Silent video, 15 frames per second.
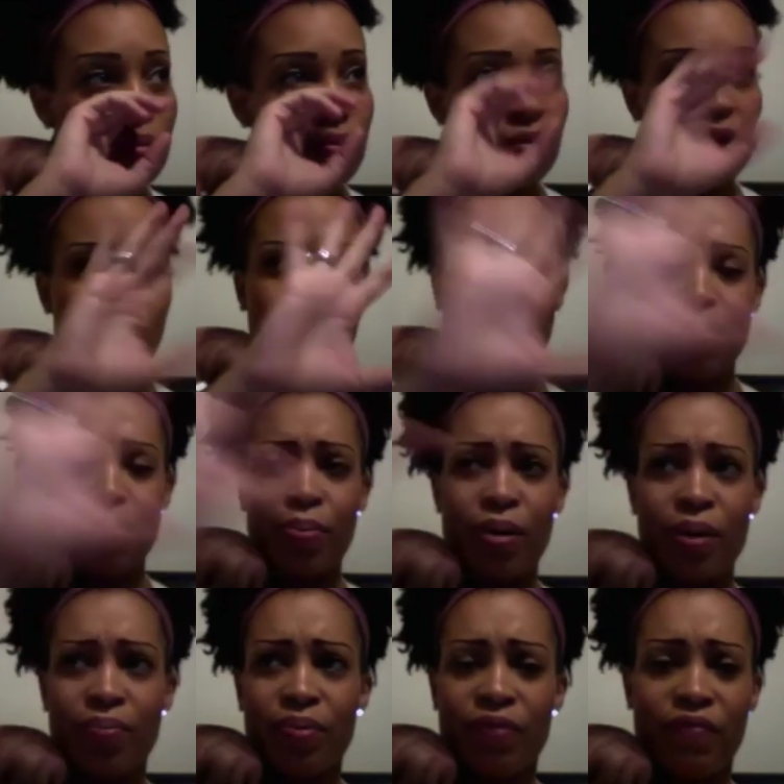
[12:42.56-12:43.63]
they put
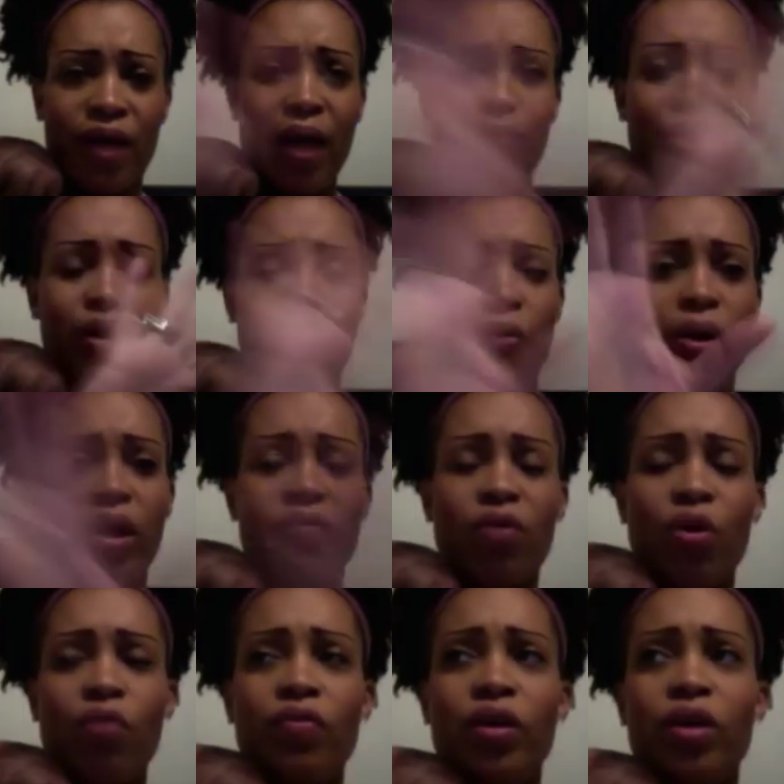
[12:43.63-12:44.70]
up the fabric or whatever
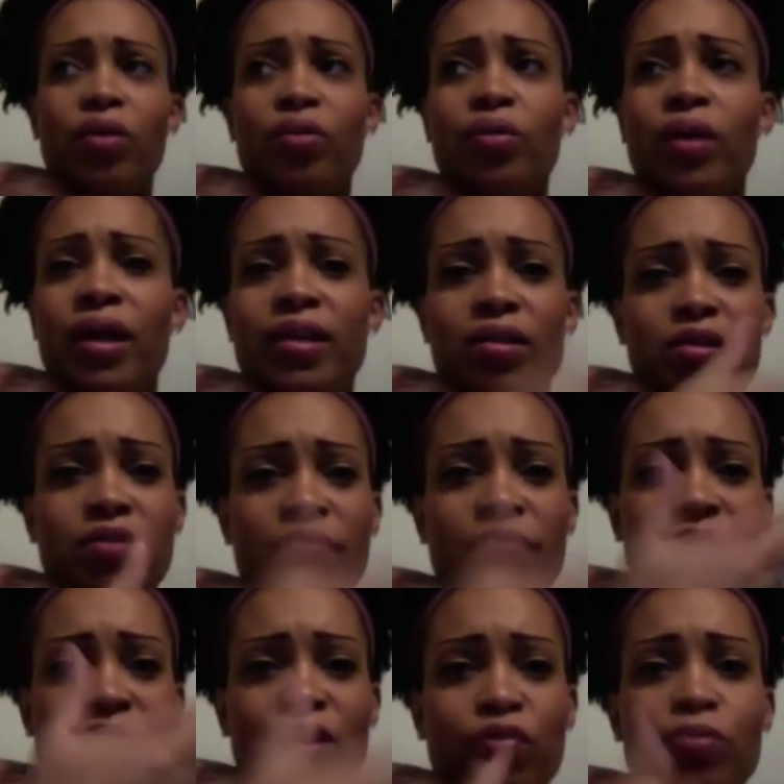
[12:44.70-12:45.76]
over you to
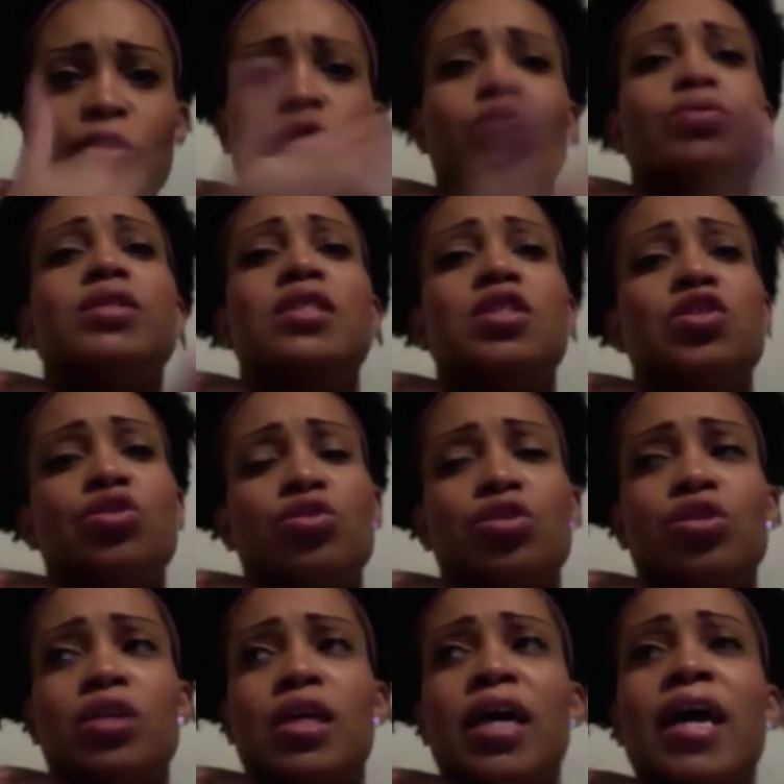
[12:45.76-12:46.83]
divide the room so you don't see the
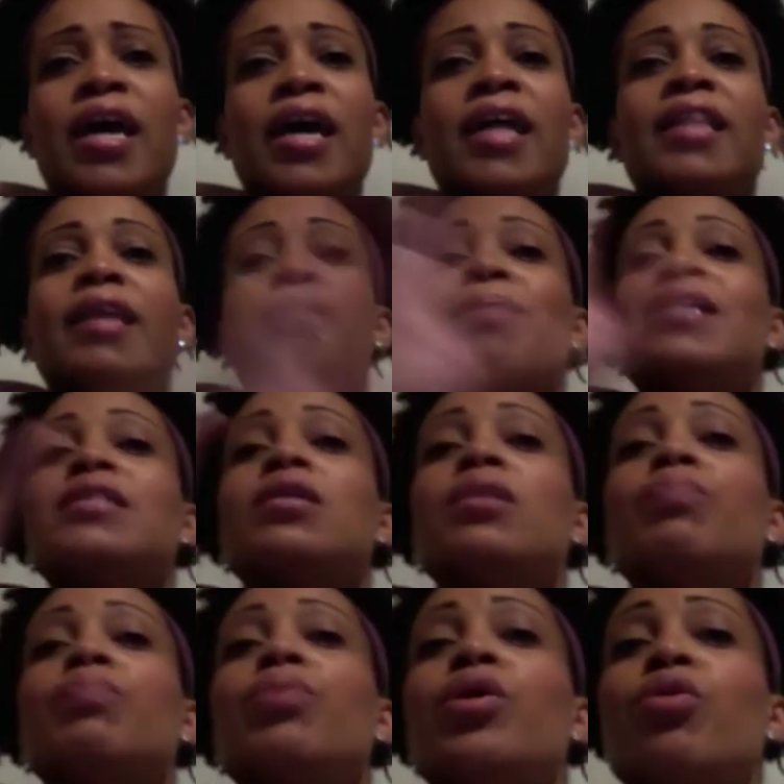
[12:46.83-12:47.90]
surgery. They basically
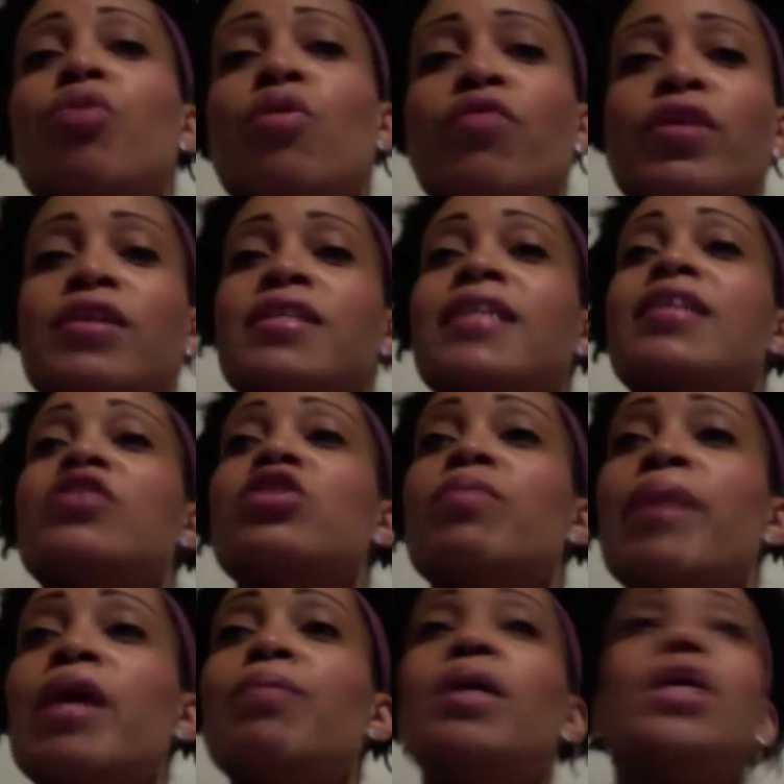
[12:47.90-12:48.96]
put her over it. It's like, there's your
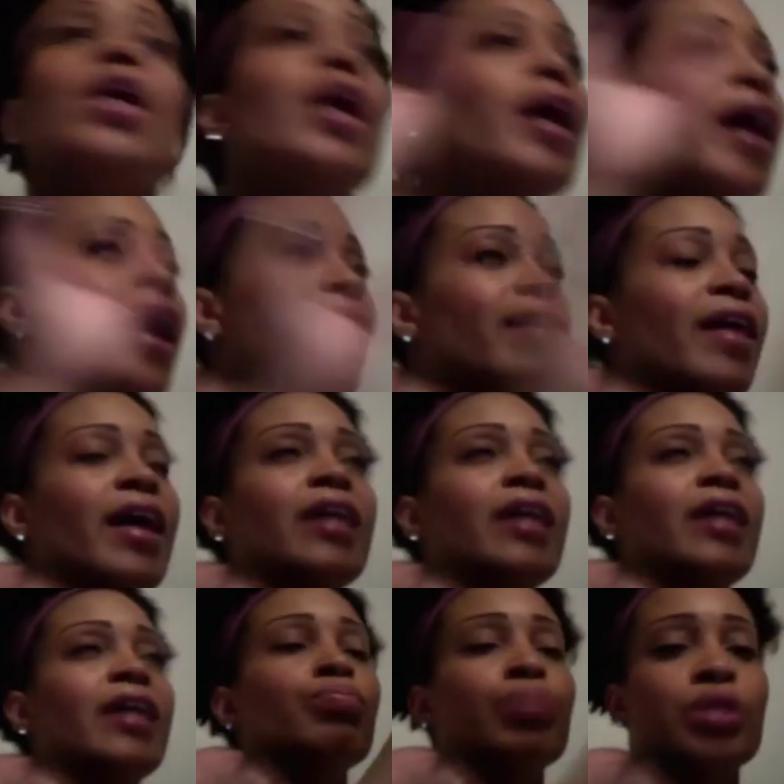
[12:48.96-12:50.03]
baby, and then
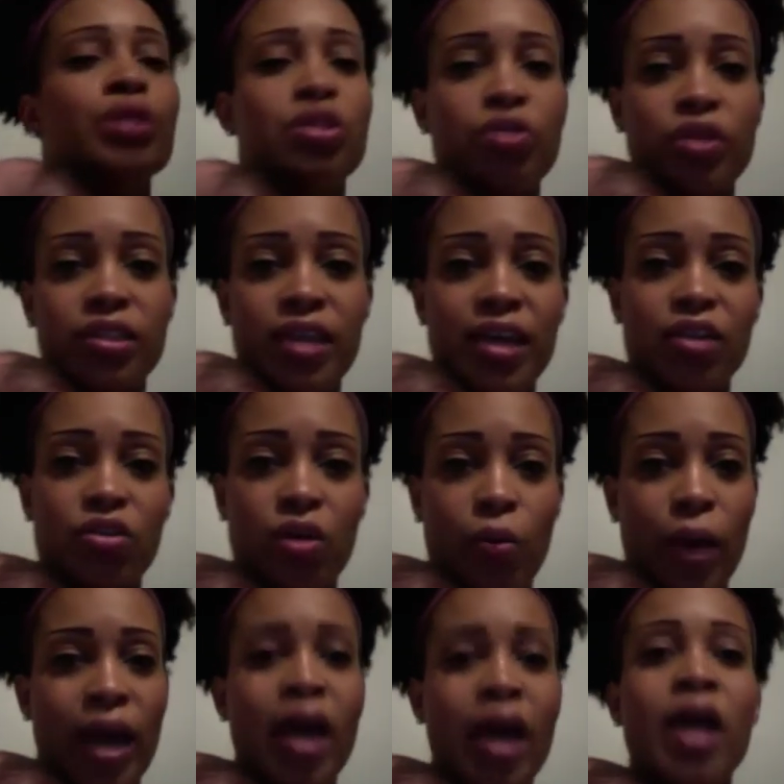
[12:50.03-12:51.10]
takes her
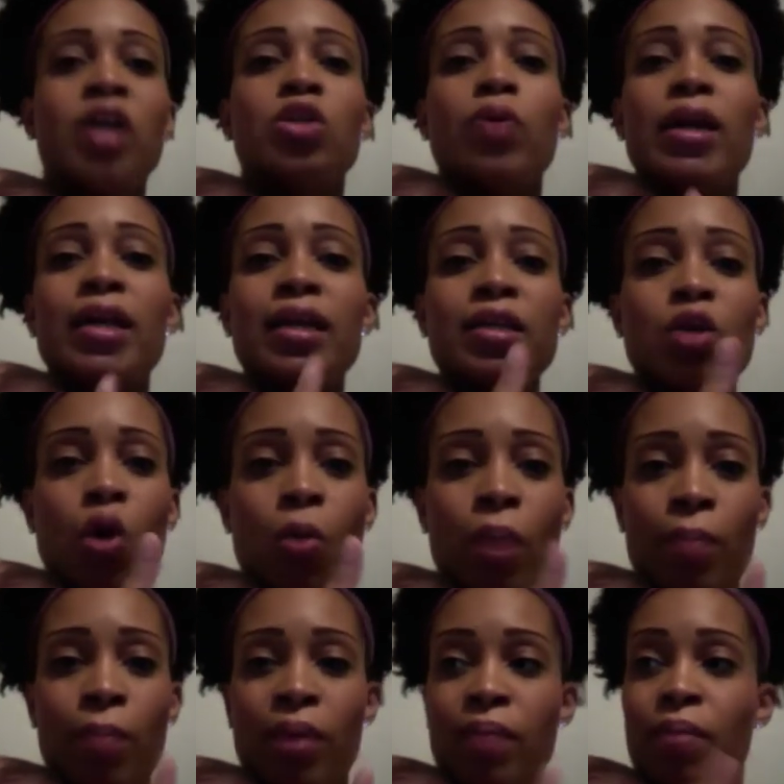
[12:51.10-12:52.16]
away. So I didn't get to hold my
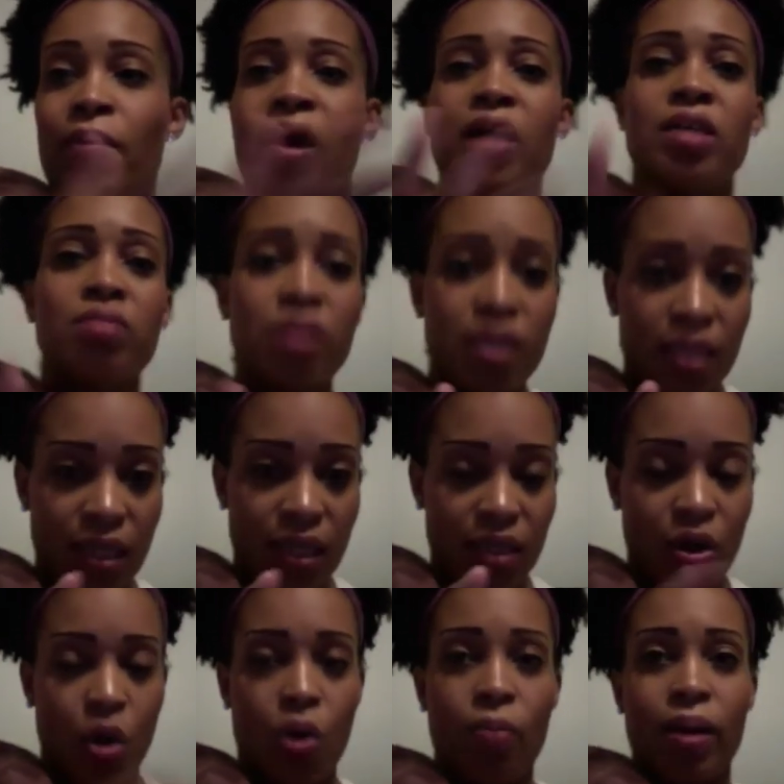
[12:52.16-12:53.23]
baby. My husband doesn't get to
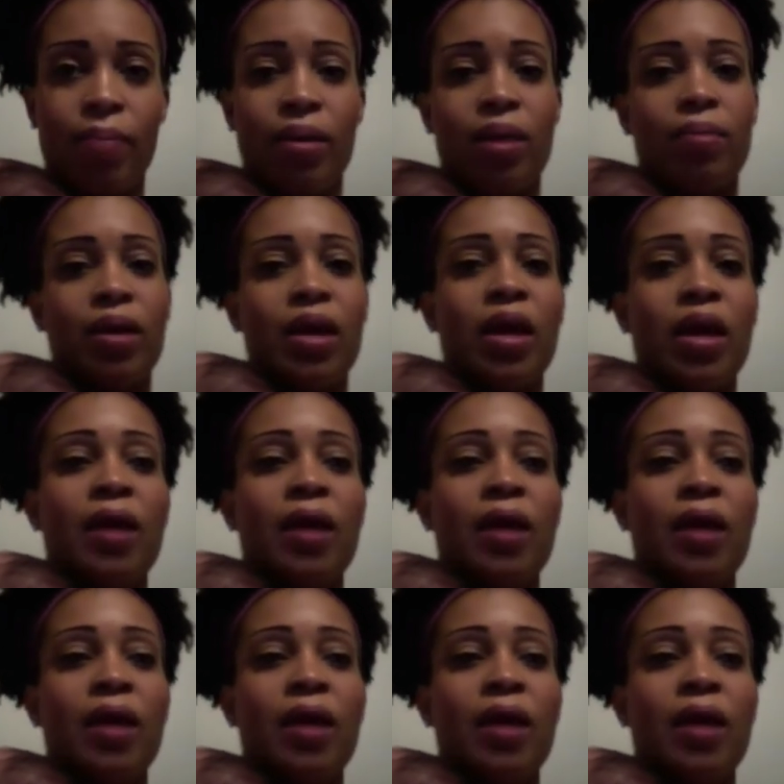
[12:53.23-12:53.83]
hold my baby.